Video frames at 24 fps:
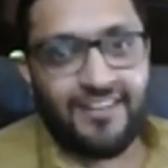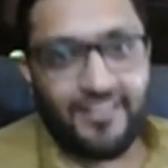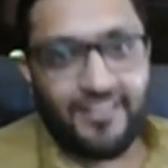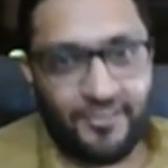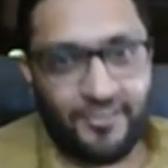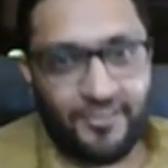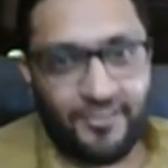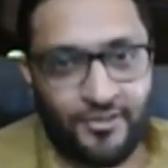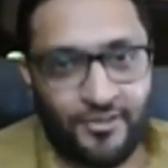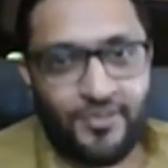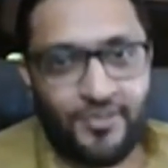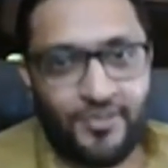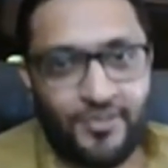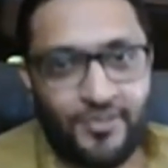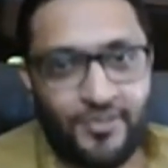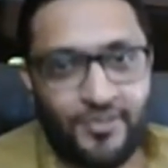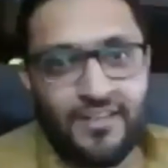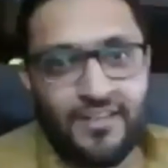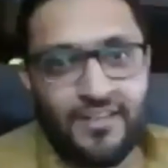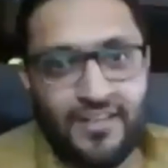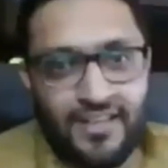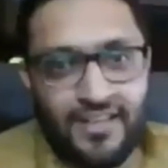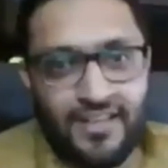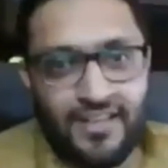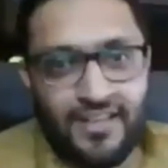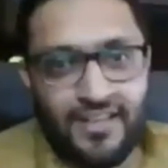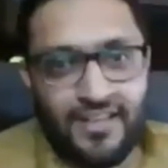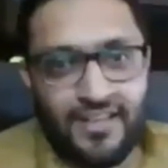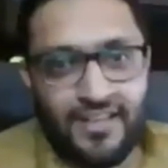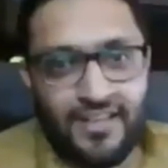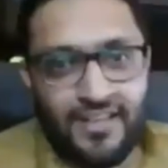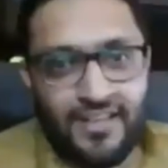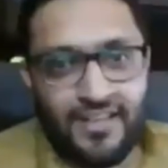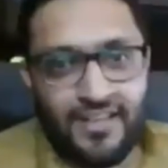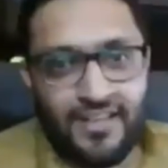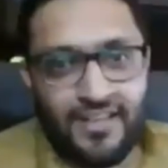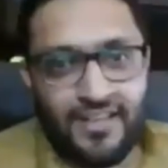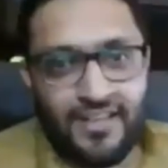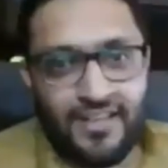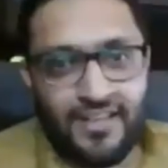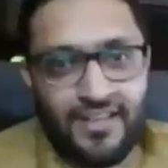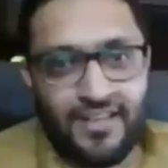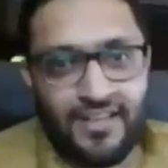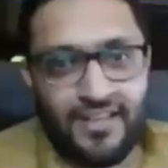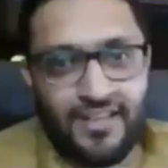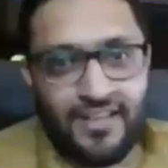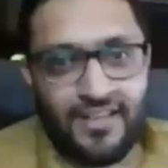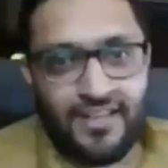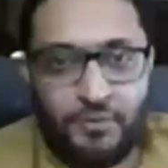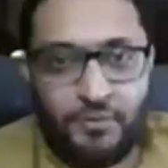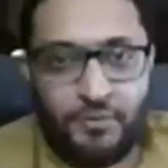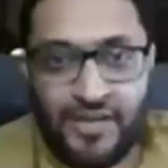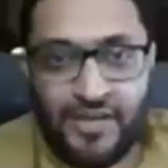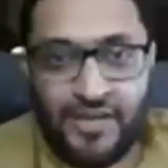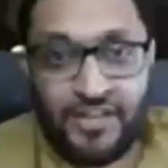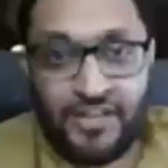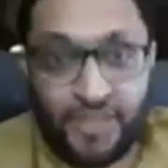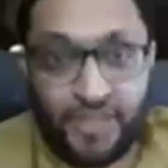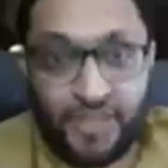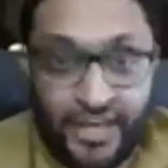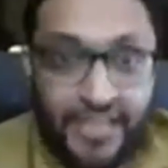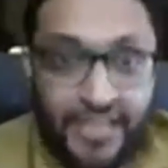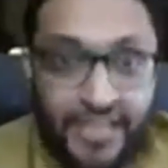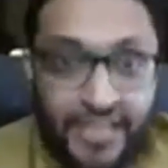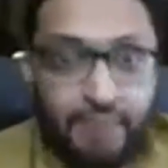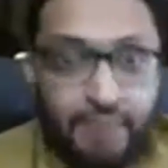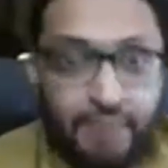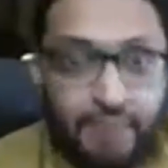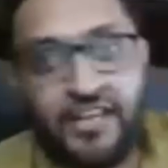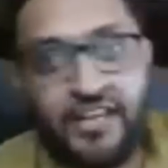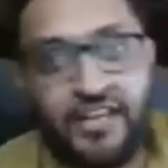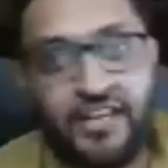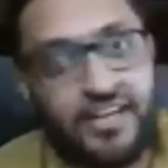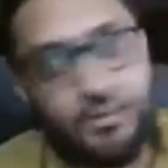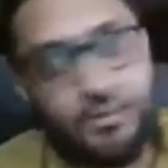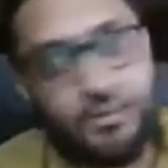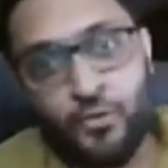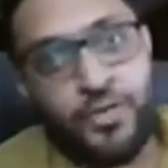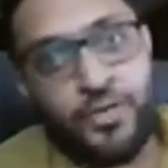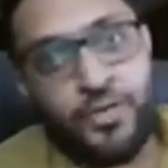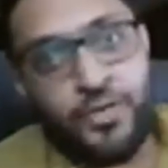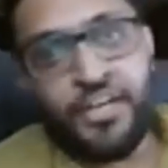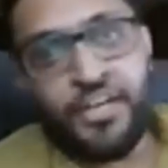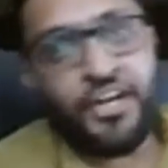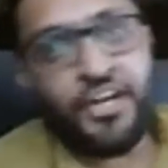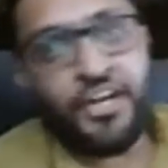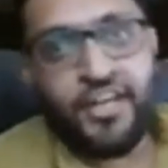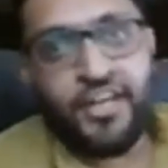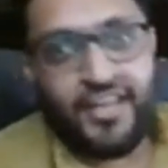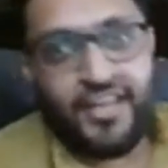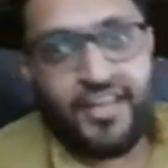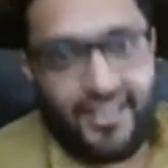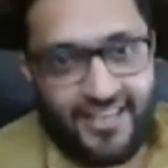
You know, you cannot be a trading beginner and do day trading.